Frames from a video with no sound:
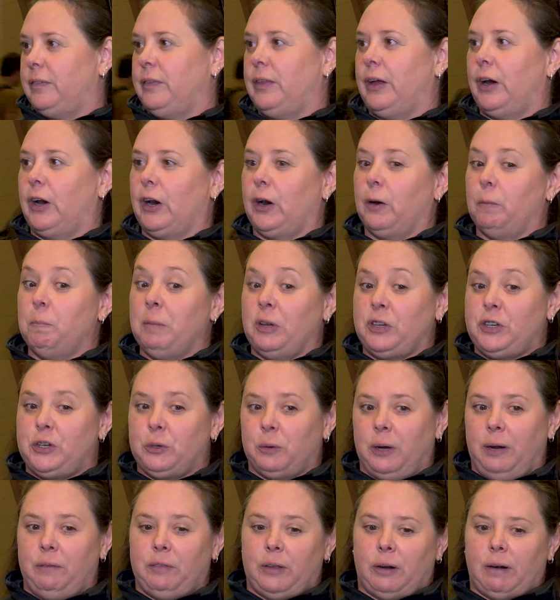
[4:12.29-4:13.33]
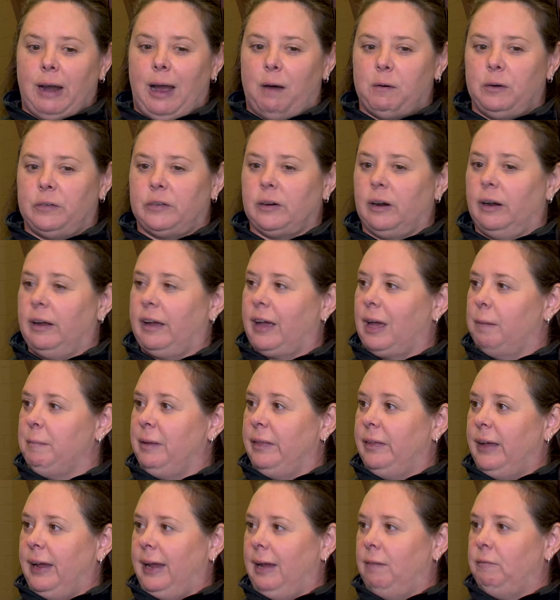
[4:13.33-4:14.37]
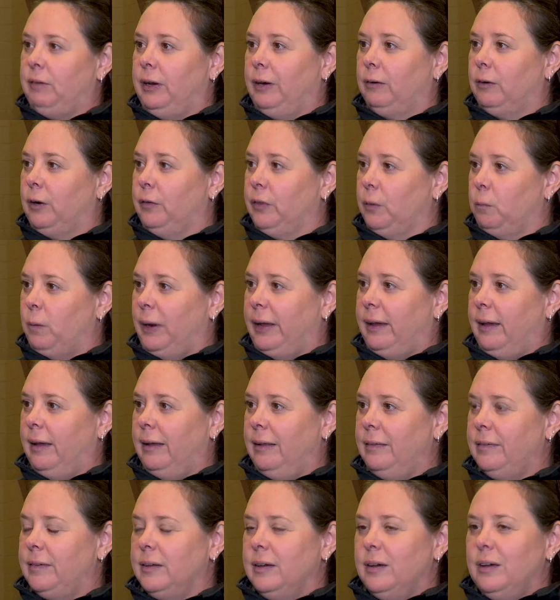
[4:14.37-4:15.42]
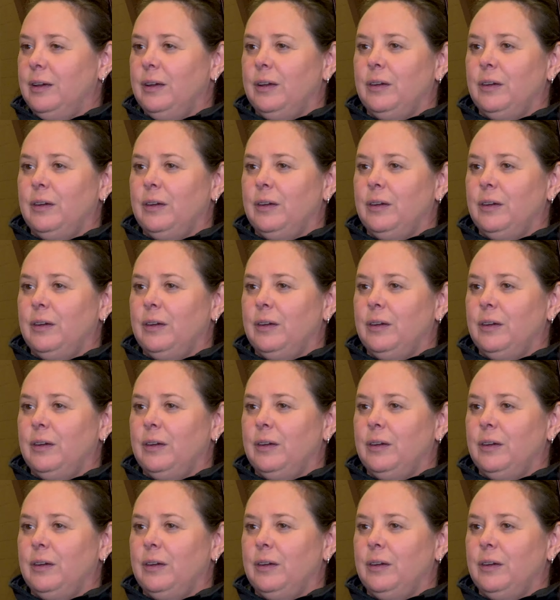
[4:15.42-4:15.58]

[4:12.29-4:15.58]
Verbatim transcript: their majority of their hours are going to come in the evening or on the weekends.